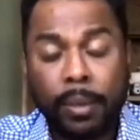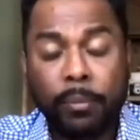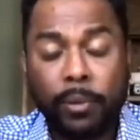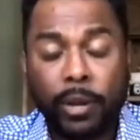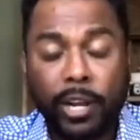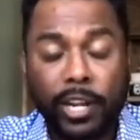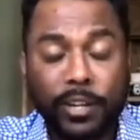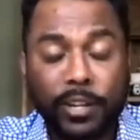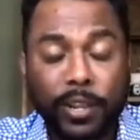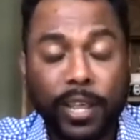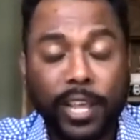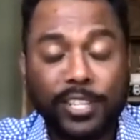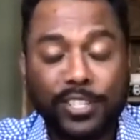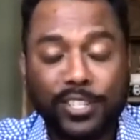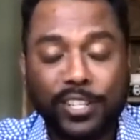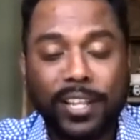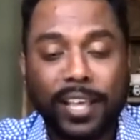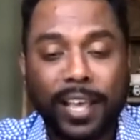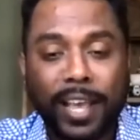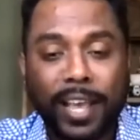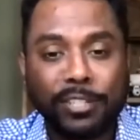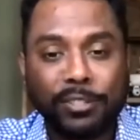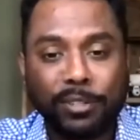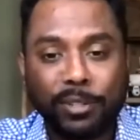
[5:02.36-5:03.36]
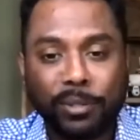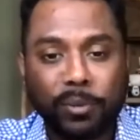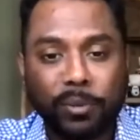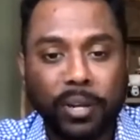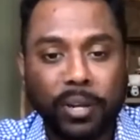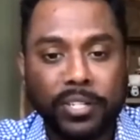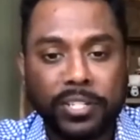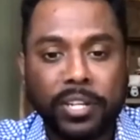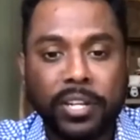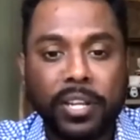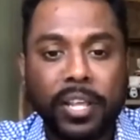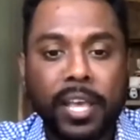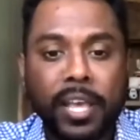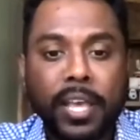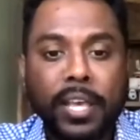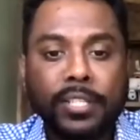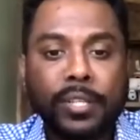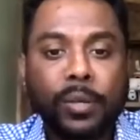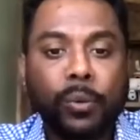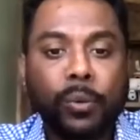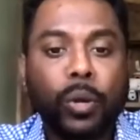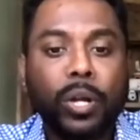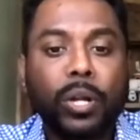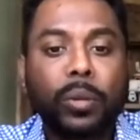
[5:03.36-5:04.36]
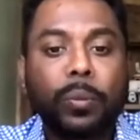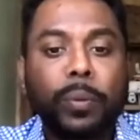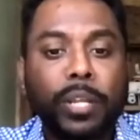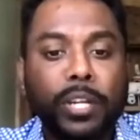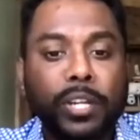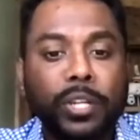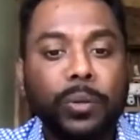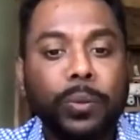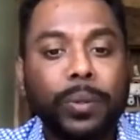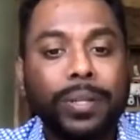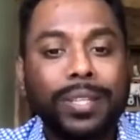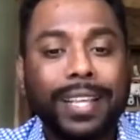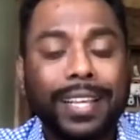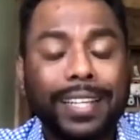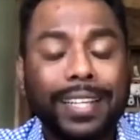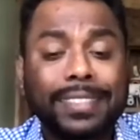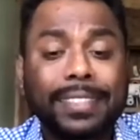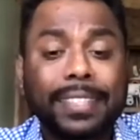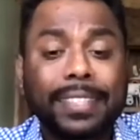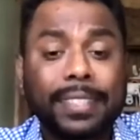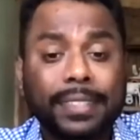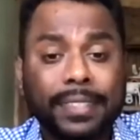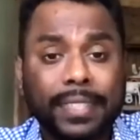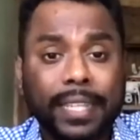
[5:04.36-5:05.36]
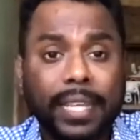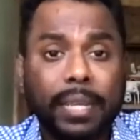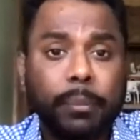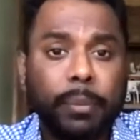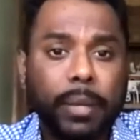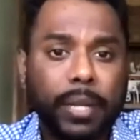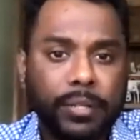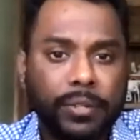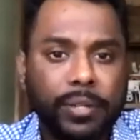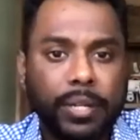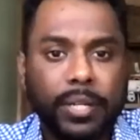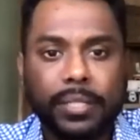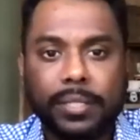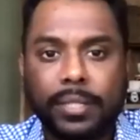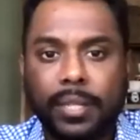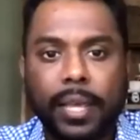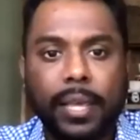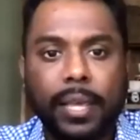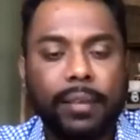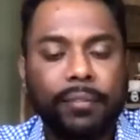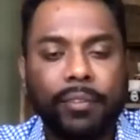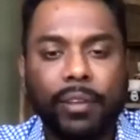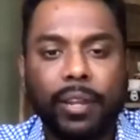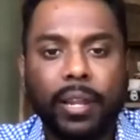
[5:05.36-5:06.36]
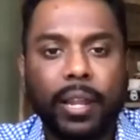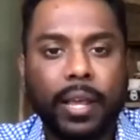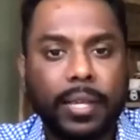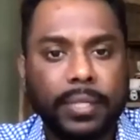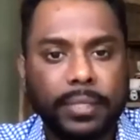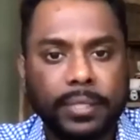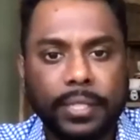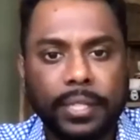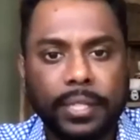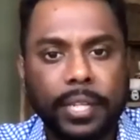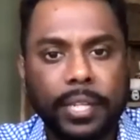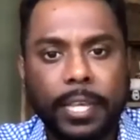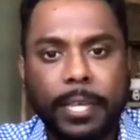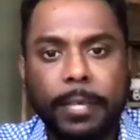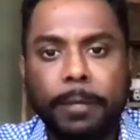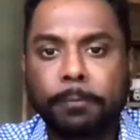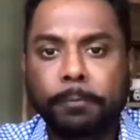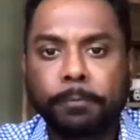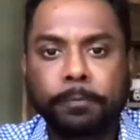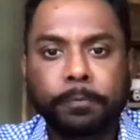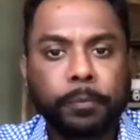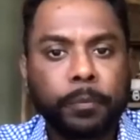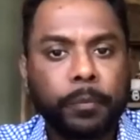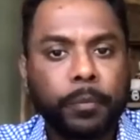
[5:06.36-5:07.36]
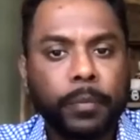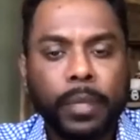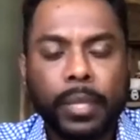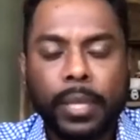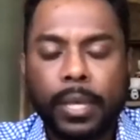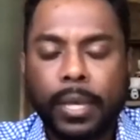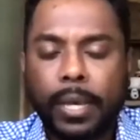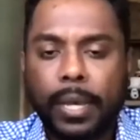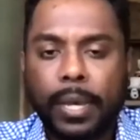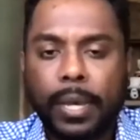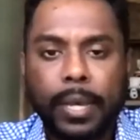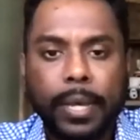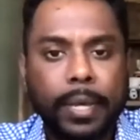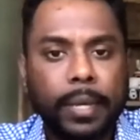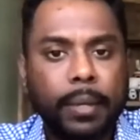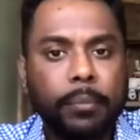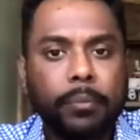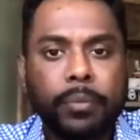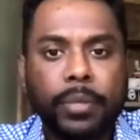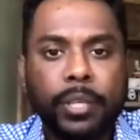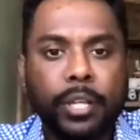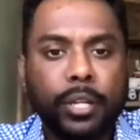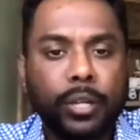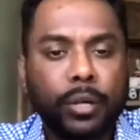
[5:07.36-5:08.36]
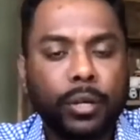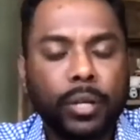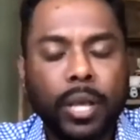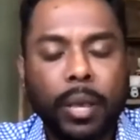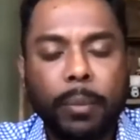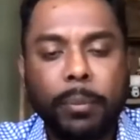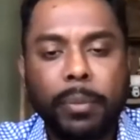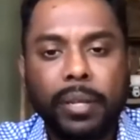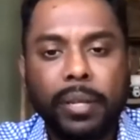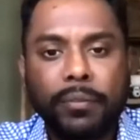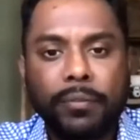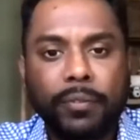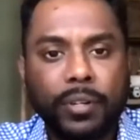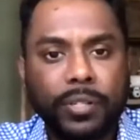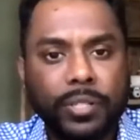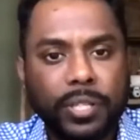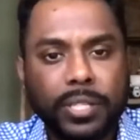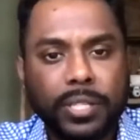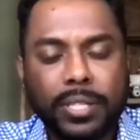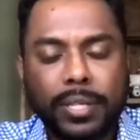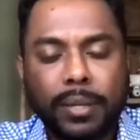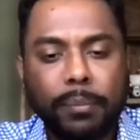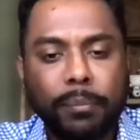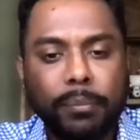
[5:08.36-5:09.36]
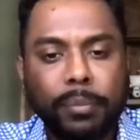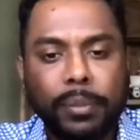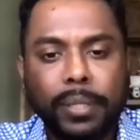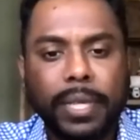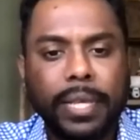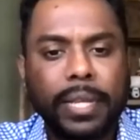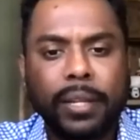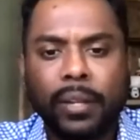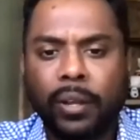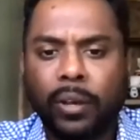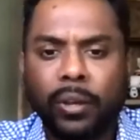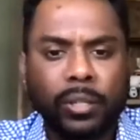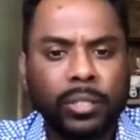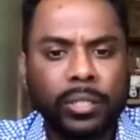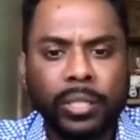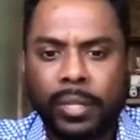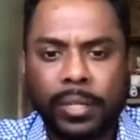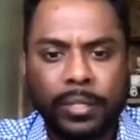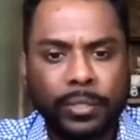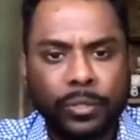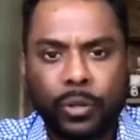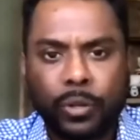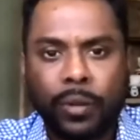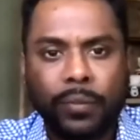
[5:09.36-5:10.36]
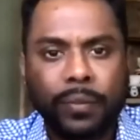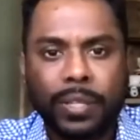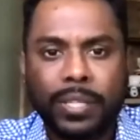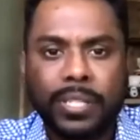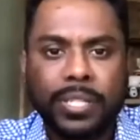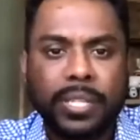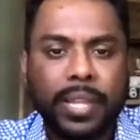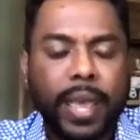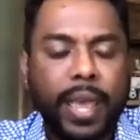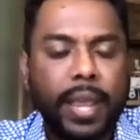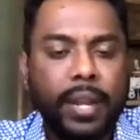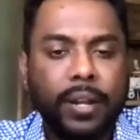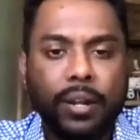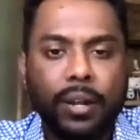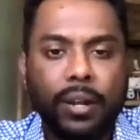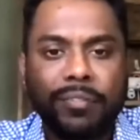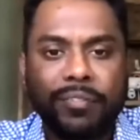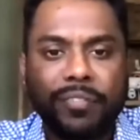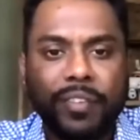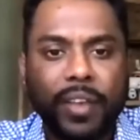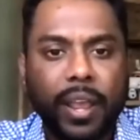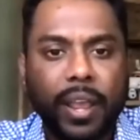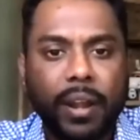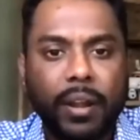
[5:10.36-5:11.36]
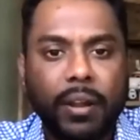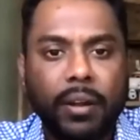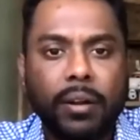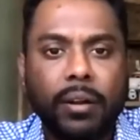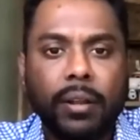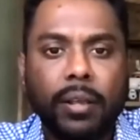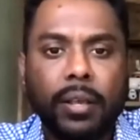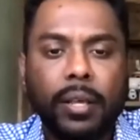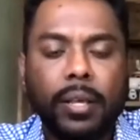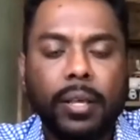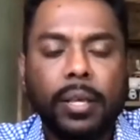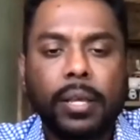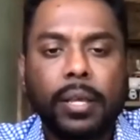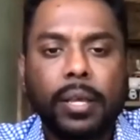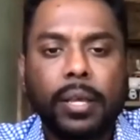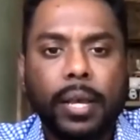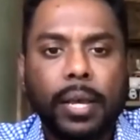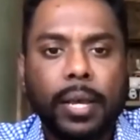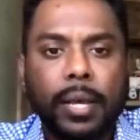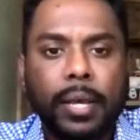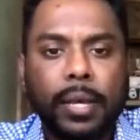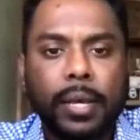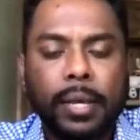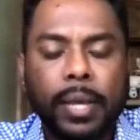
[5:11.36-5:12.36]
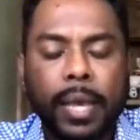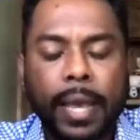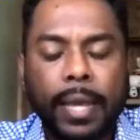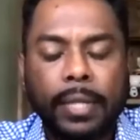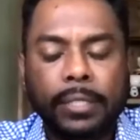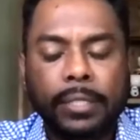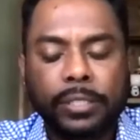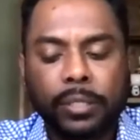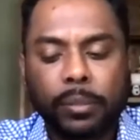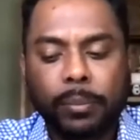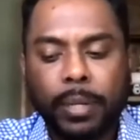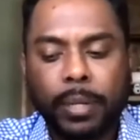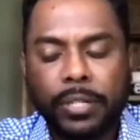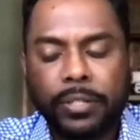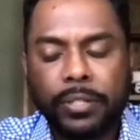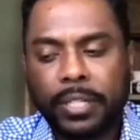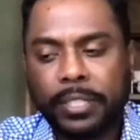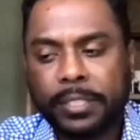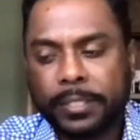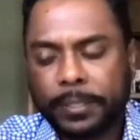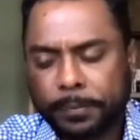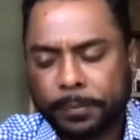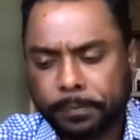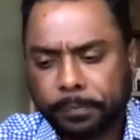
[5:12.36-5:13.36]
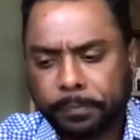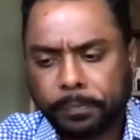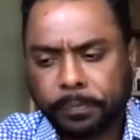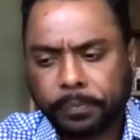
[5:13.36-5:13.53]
I'm ready to answer the actual question. So what do we do with existing metrics like velocity, commit versus complete, all the sort of the standard fare agile metrics.